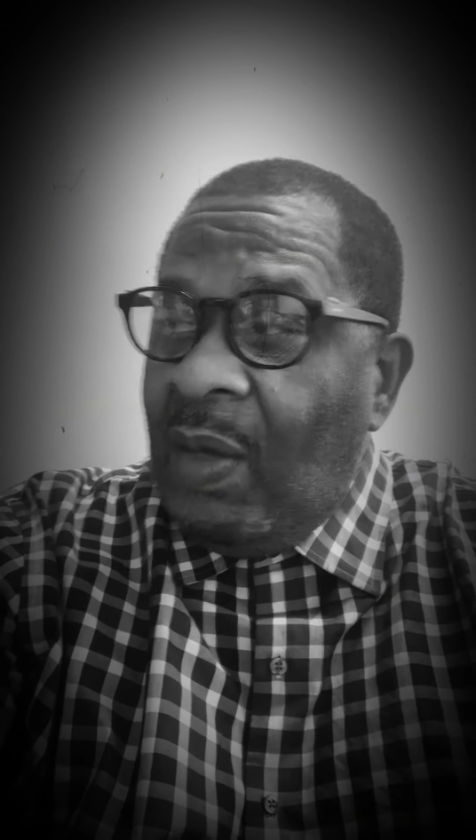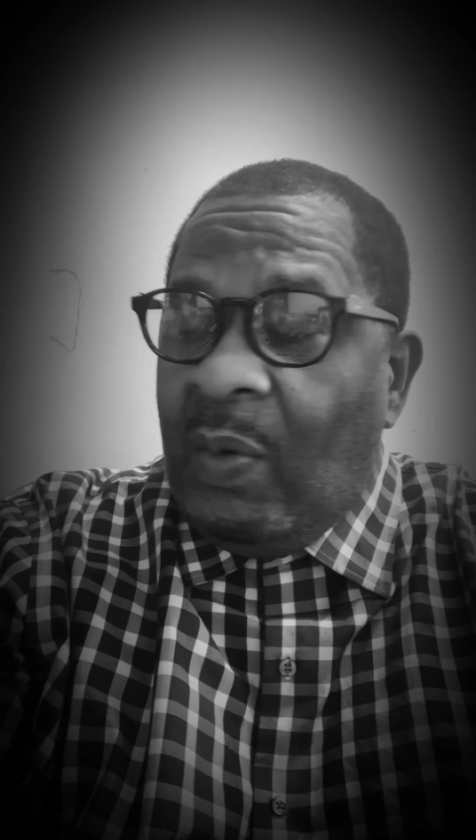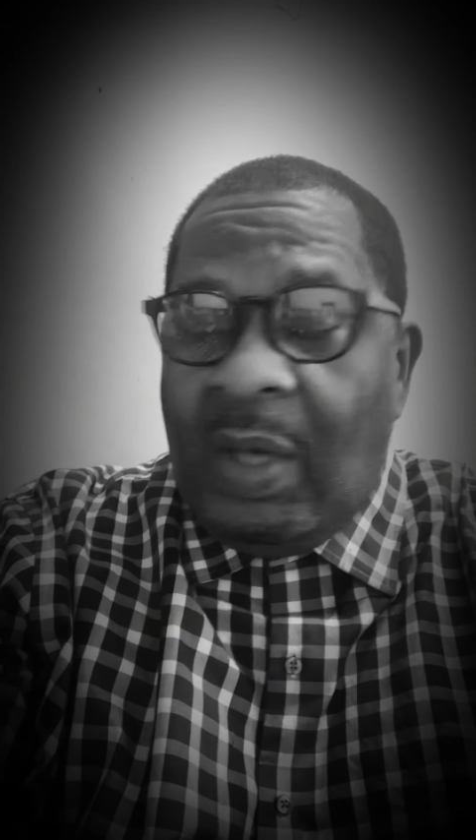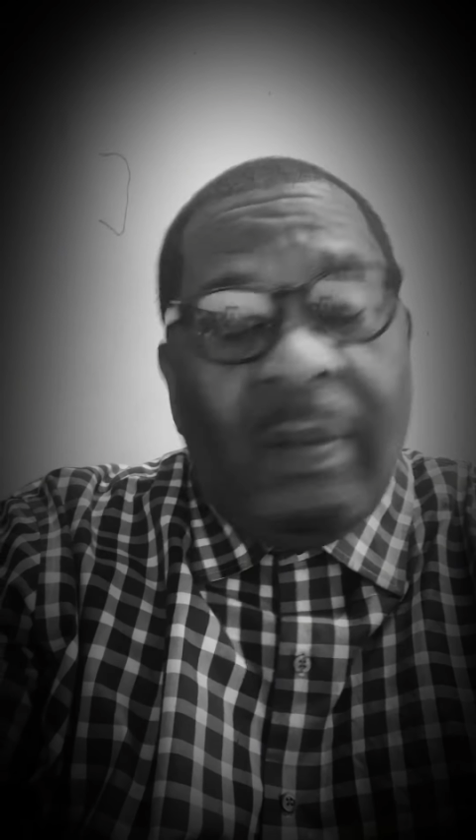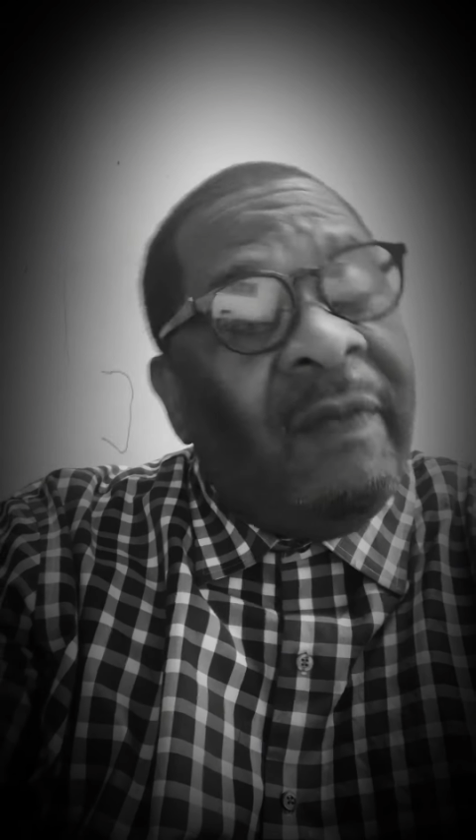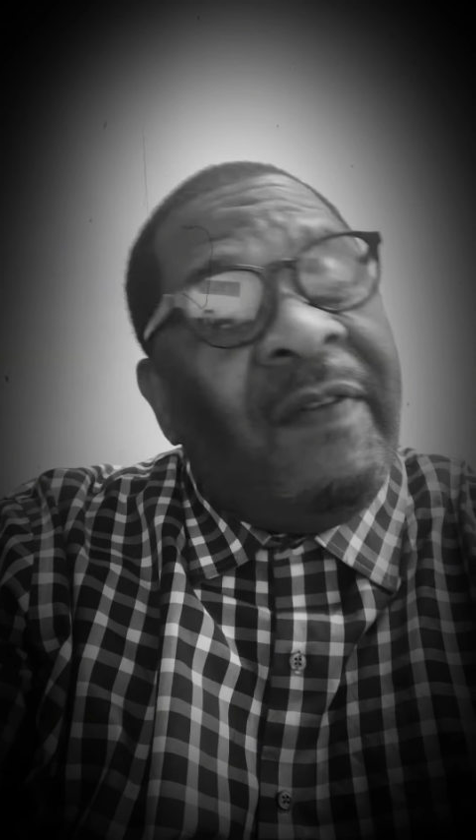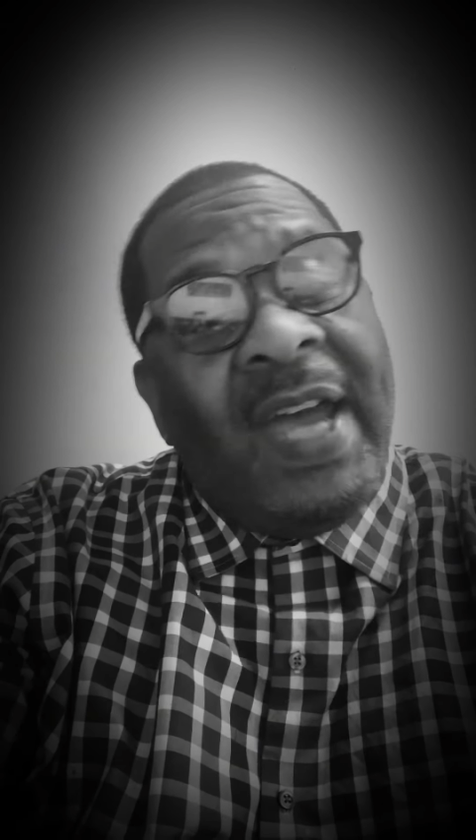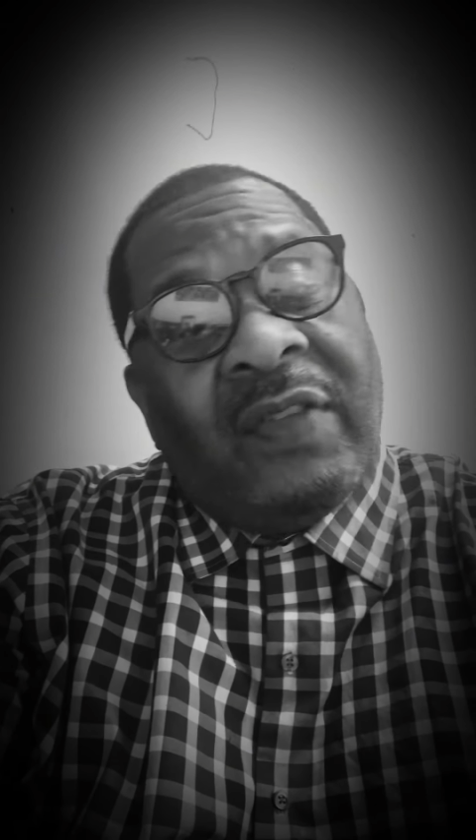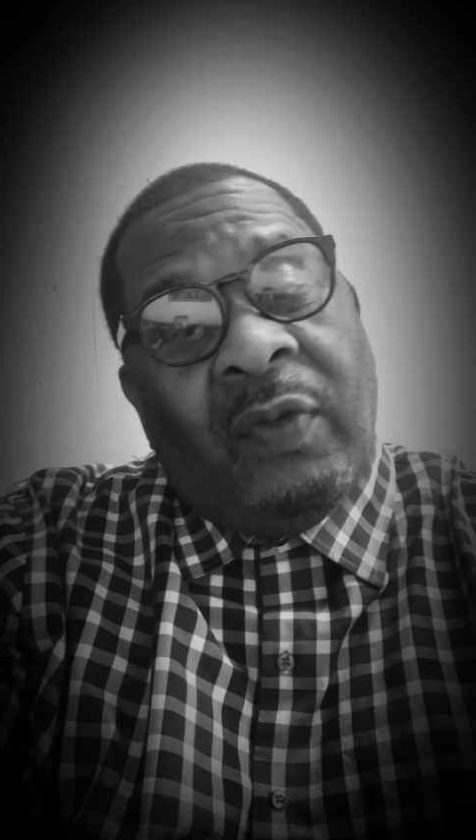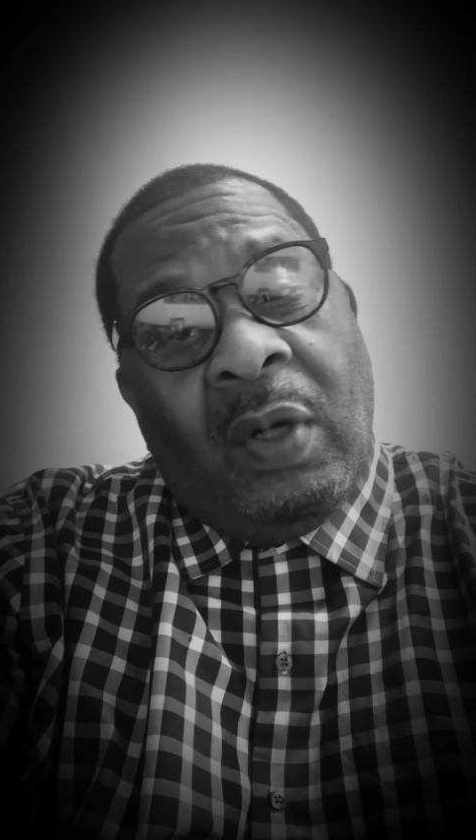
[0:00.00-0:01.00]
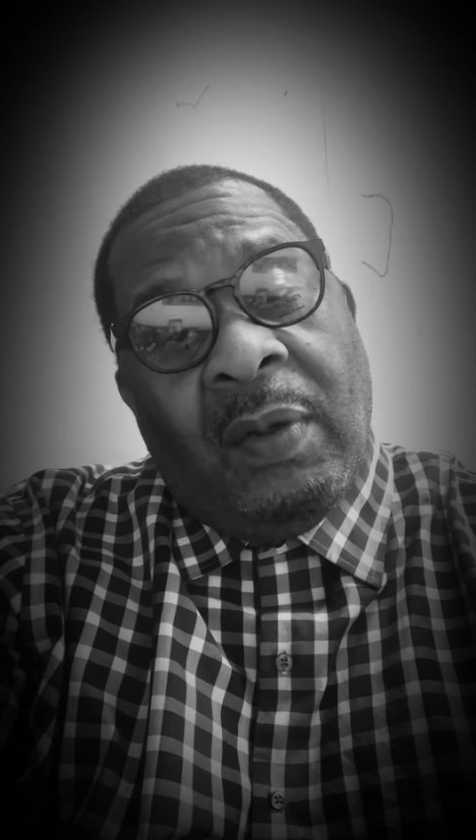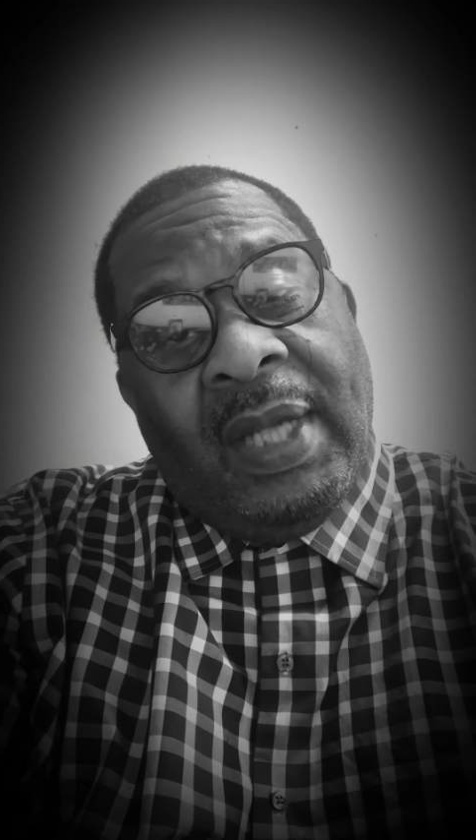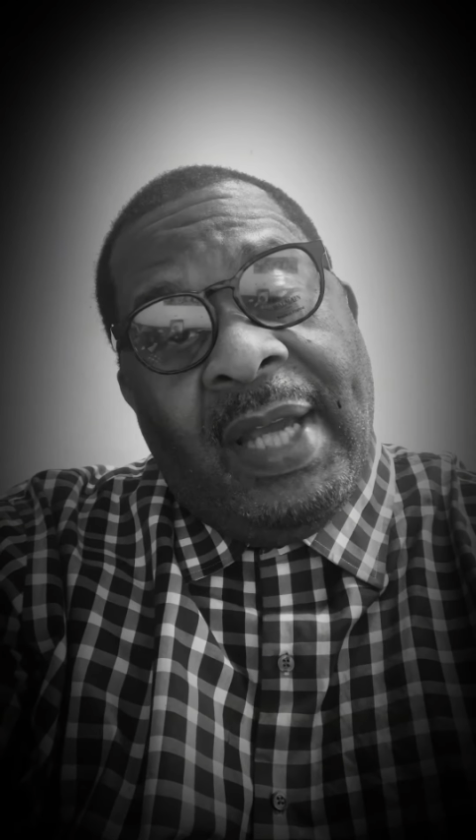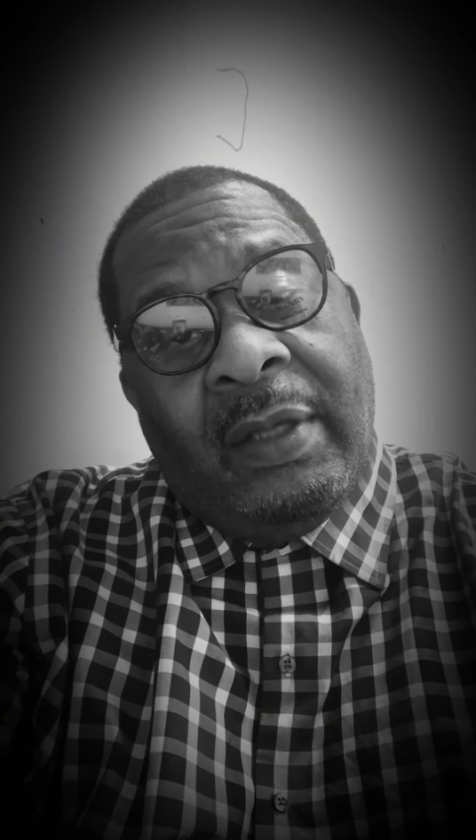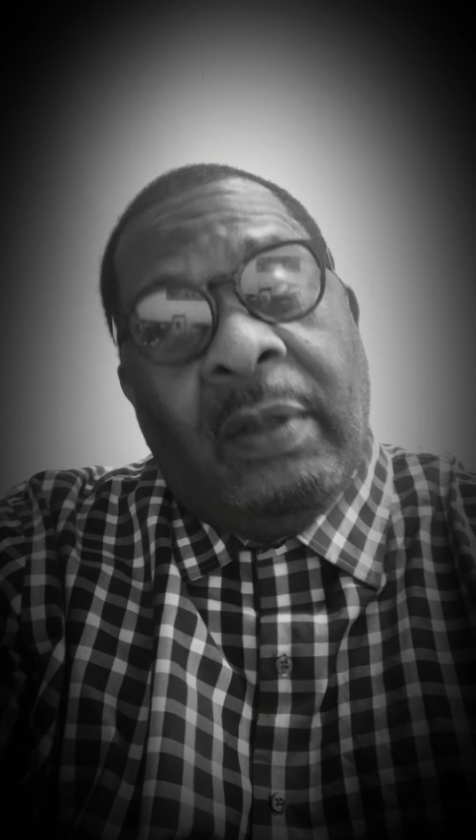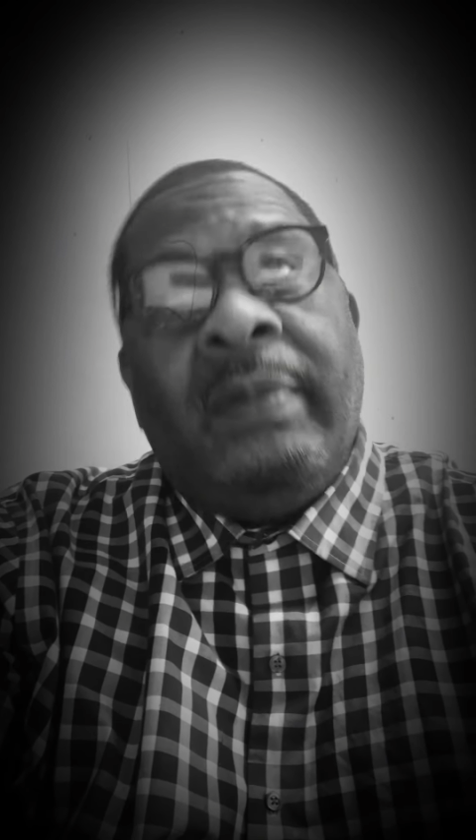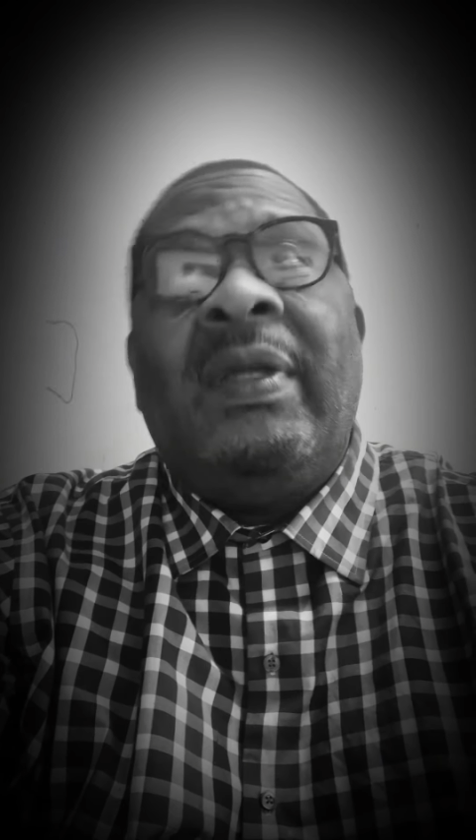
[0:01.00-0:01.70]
Well, fast forward later,